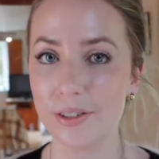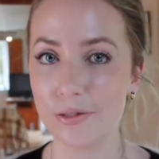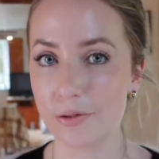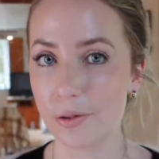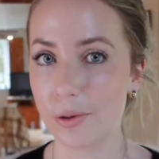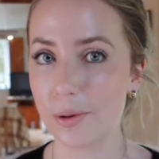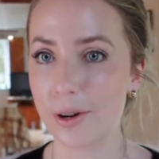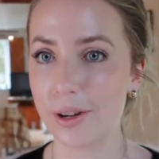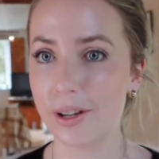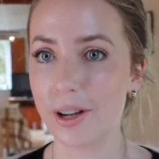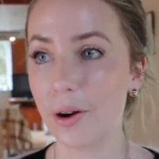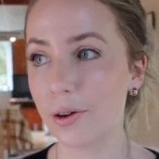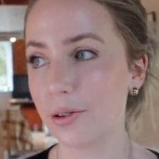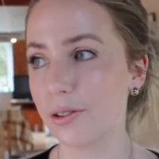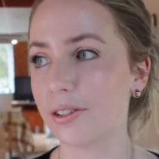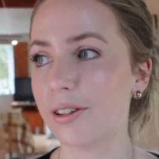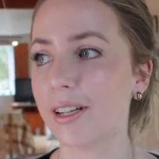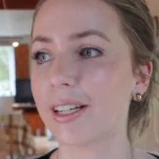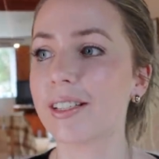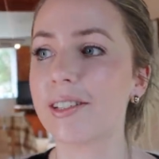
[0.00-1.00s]
for
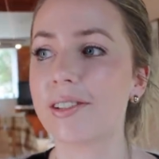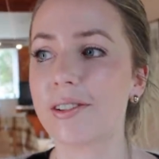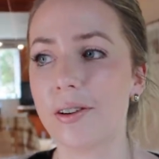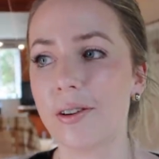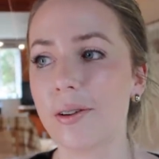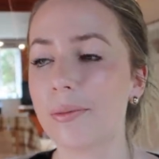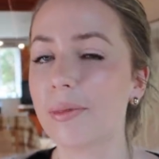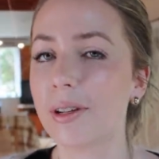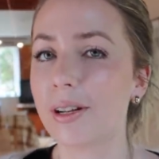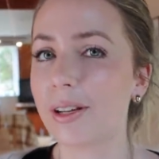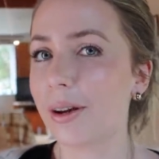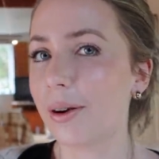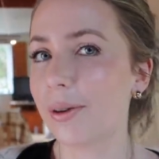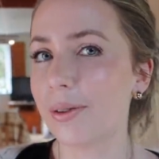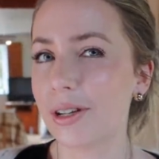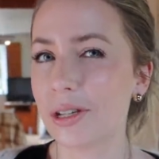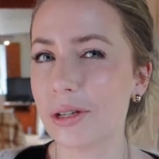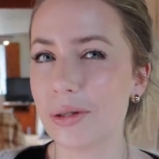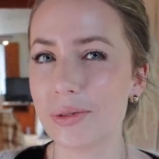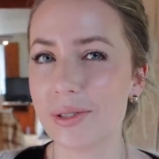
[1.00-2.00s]
Oderings, so I'm gonna go
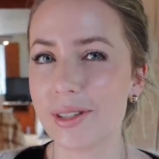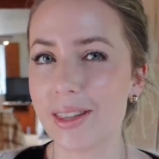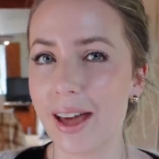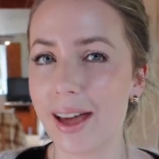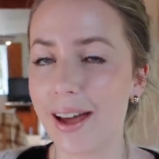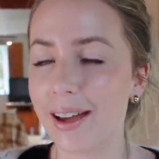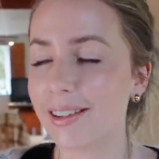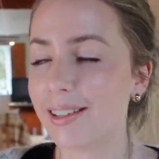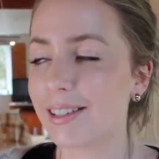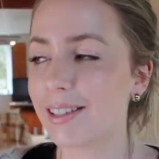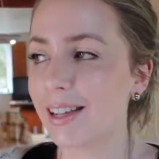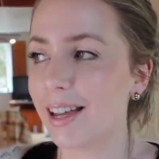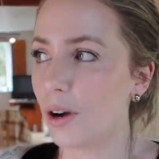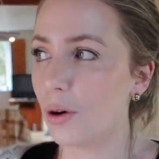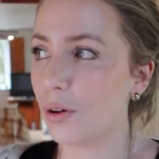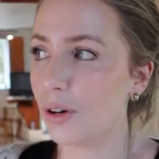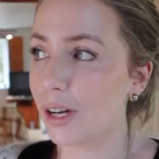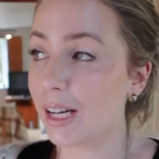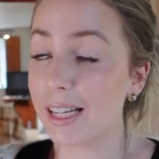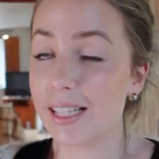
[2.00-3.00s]
and use that,
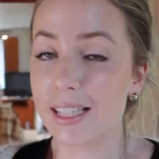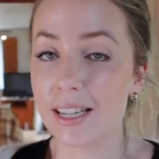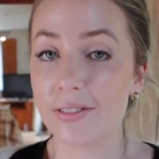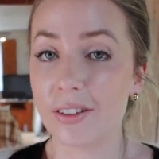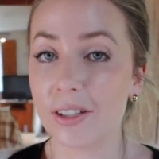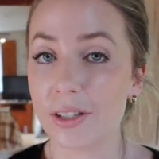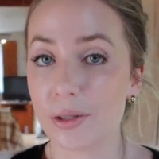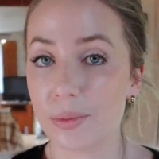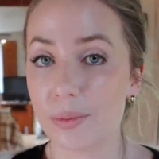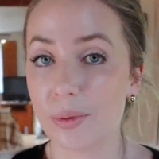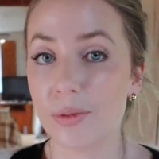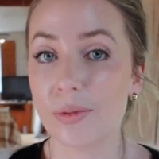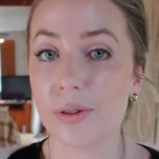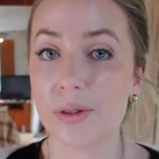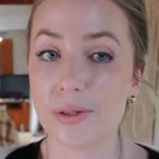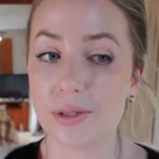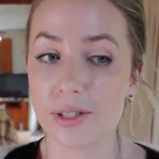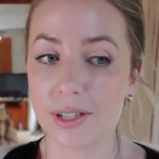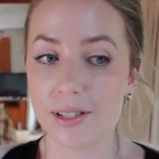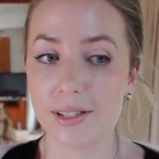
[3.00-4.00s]
or at least have a little
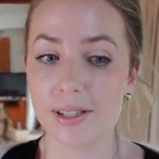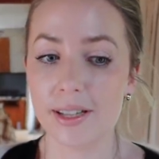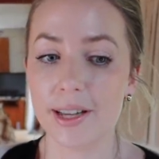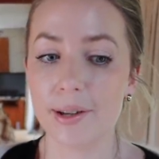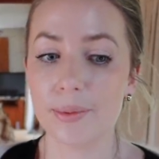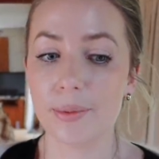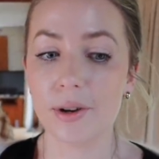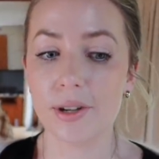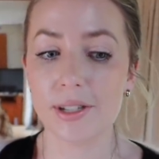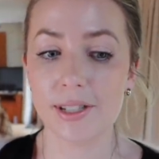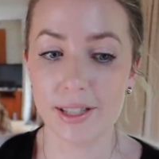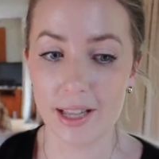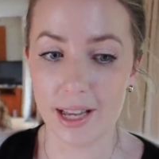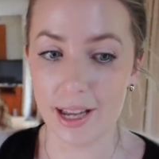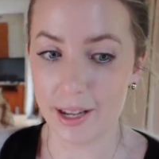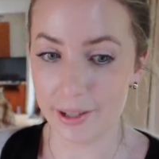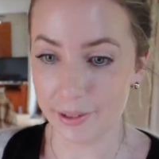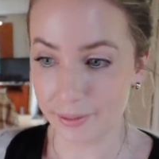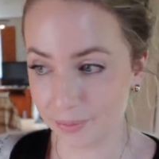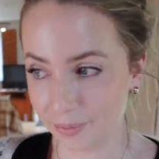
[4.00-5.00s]
peruse and see what is
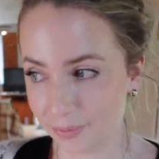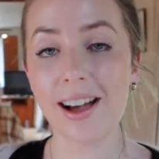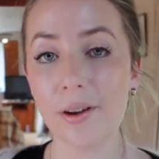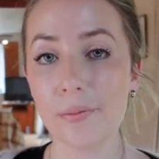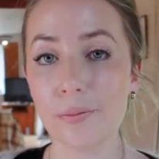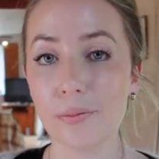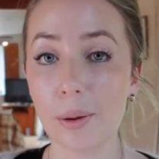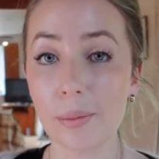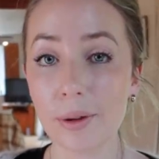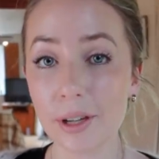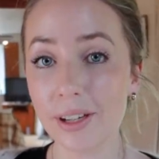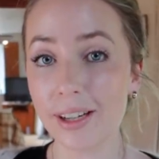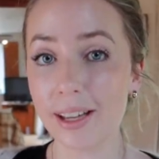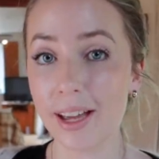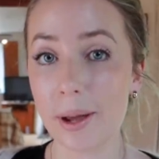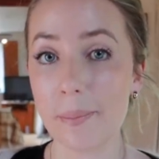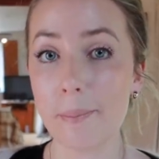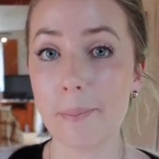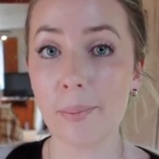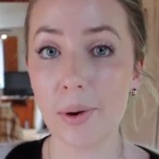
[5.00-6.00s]
there. I'm probably gonna
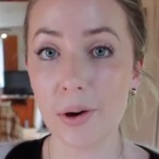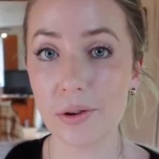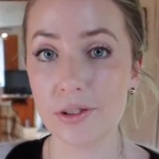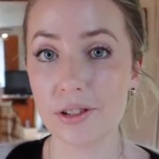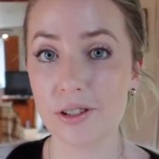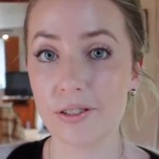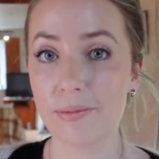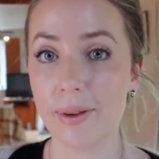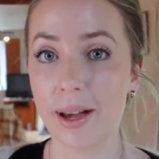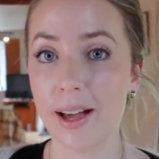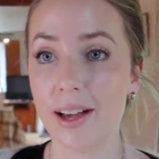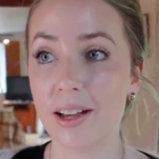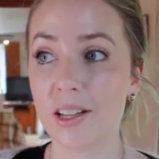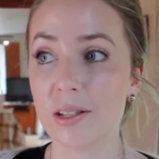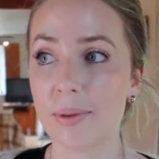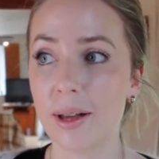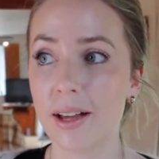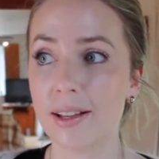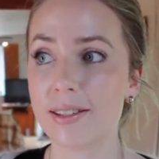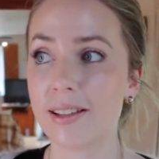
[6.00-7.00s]
keep most of my
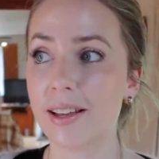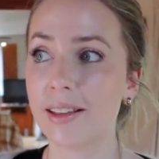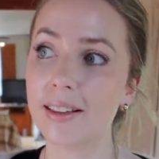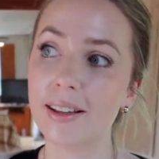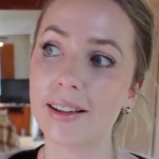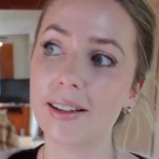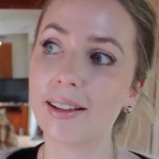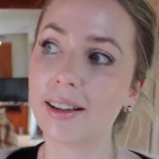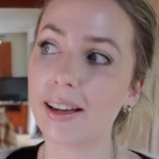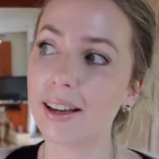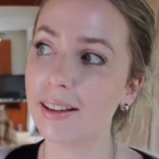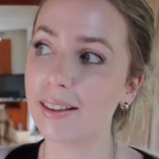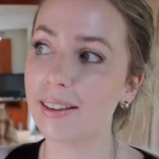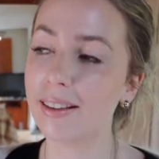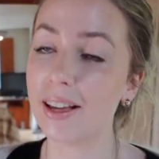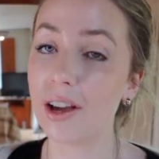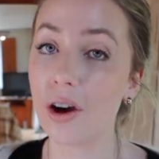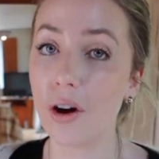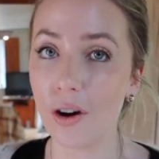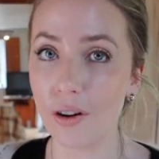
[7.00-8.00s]
houseplants, I think, in
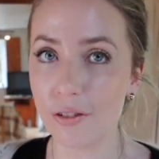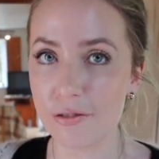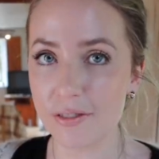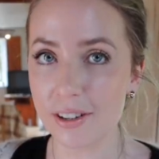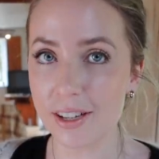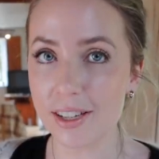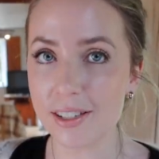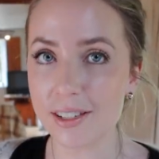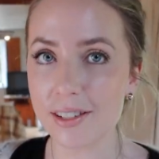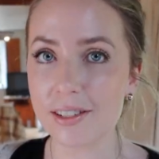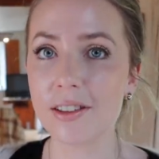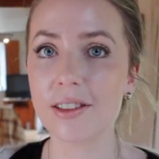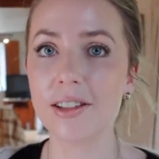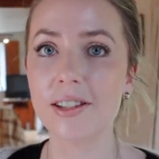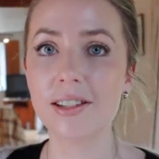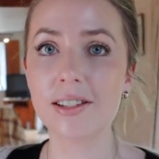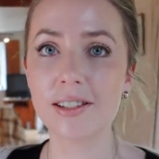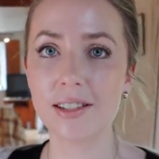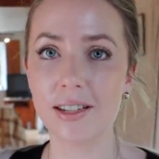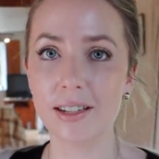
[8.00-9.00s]
the office. So
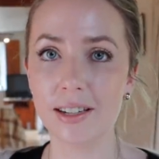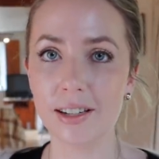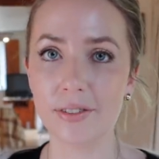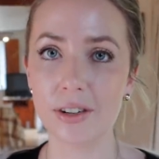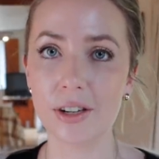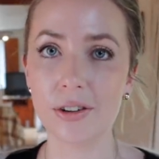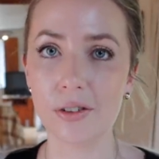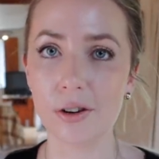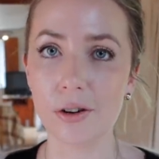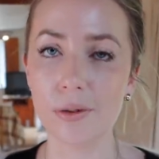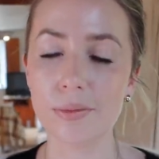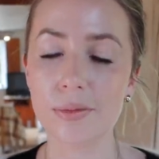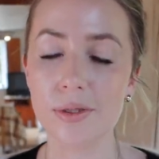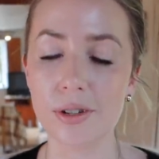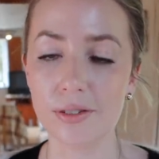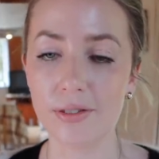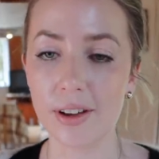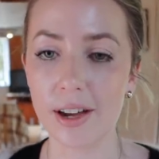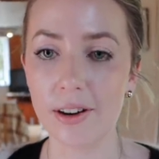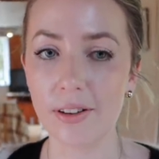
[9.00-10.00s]
this is the living room
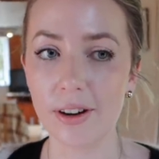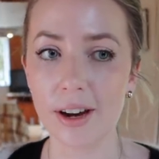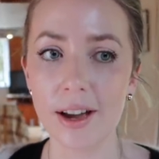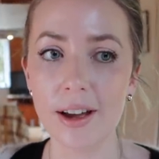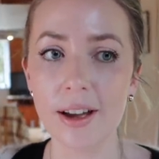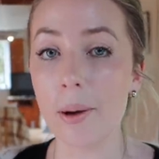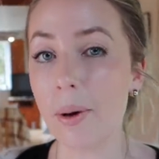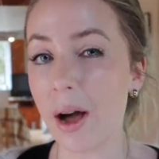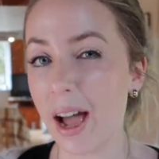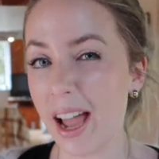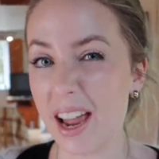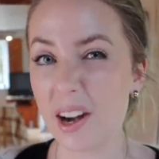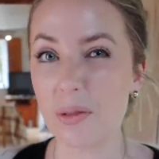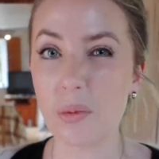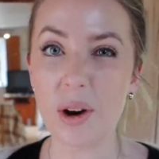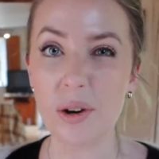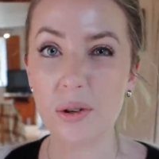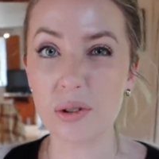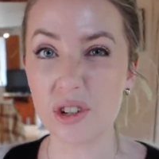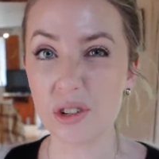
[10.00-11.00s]
sort of area. I might add
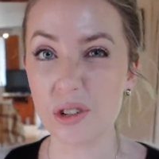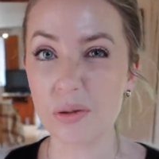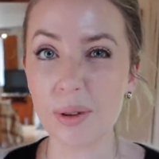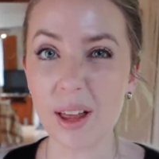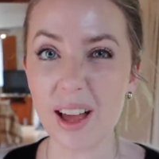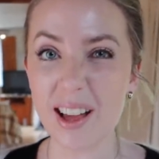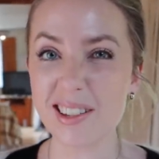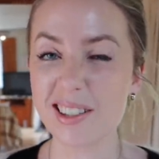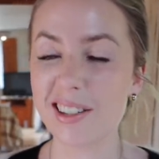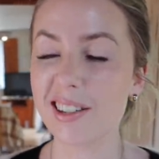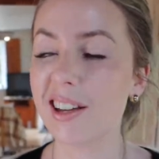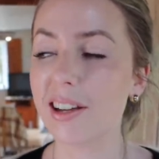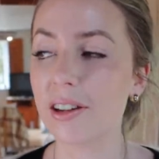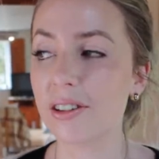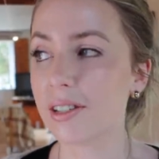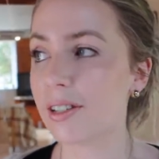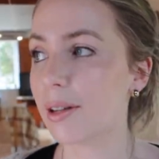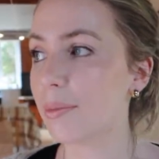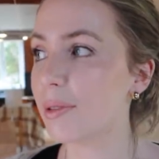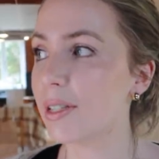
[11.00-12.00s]
one or two plants in here
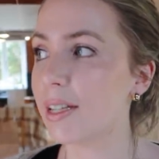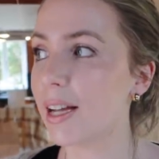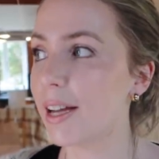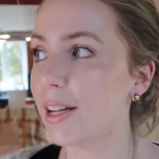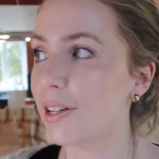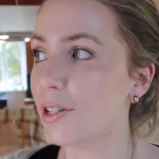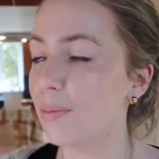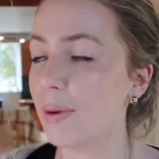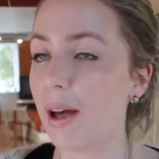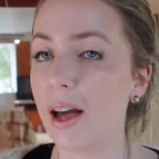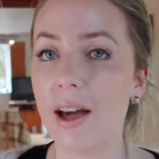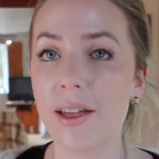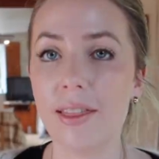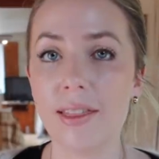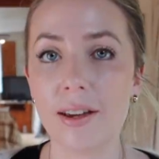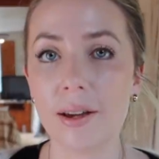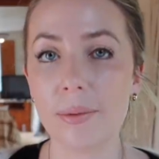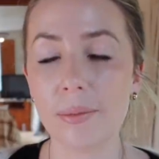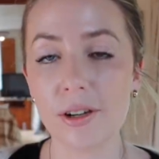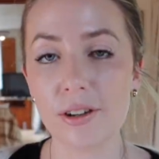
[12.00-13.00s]
at some stage, but I
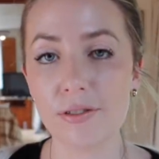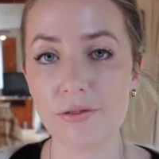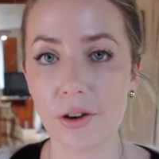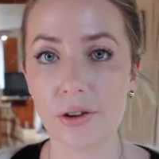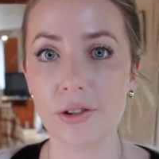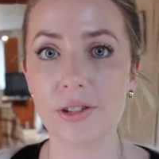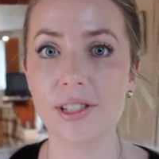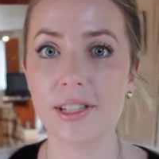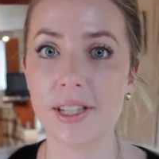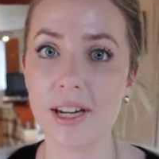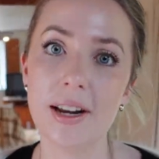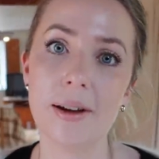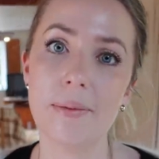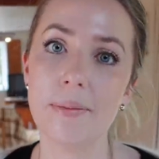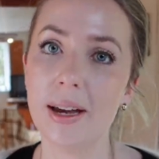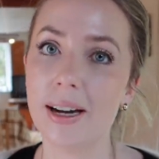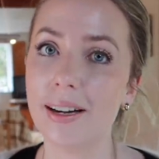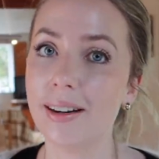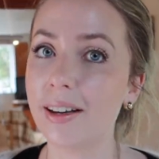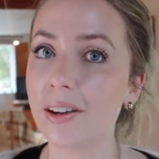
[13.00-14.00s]
think I'm gonna focus today
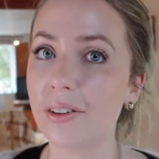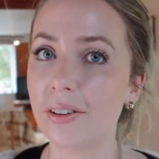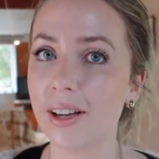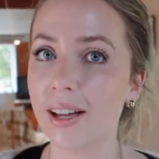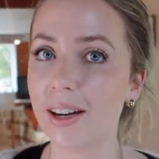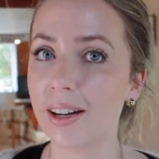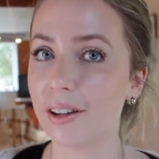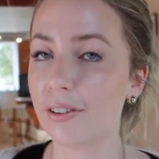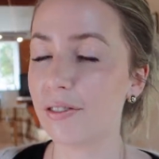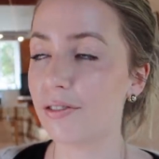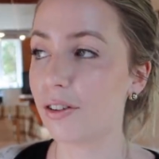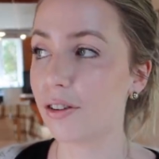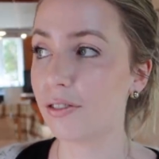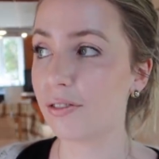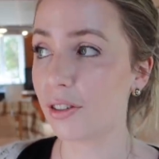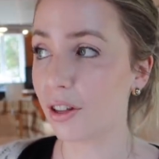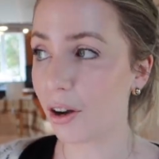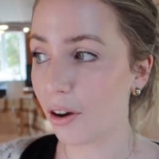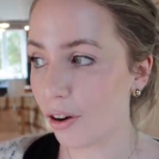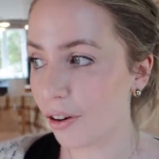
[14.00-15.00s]
mainly on getting a few
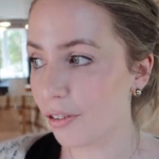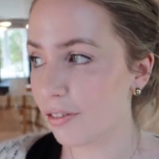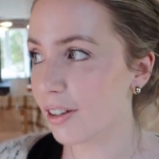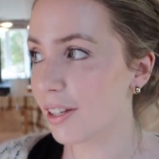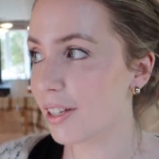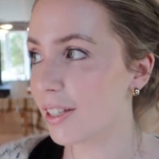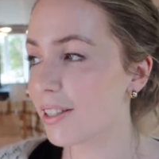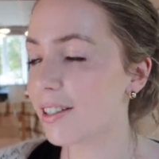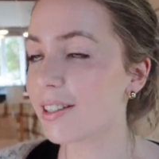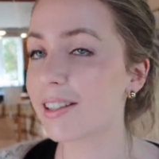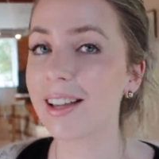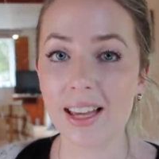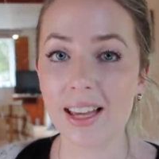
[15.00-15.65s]
for the office.